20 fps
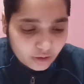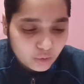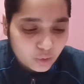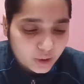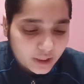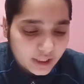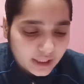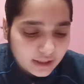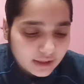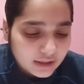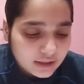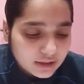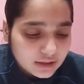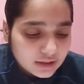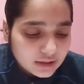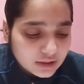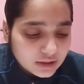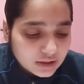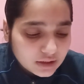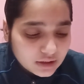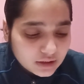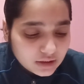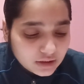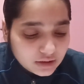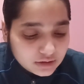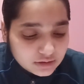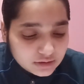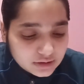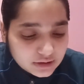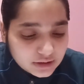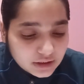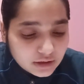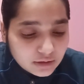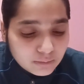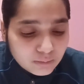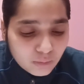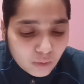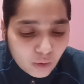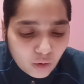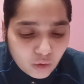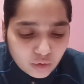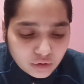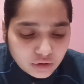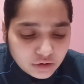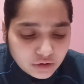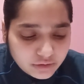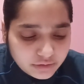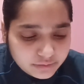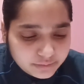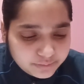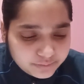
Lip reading: Okay, their mode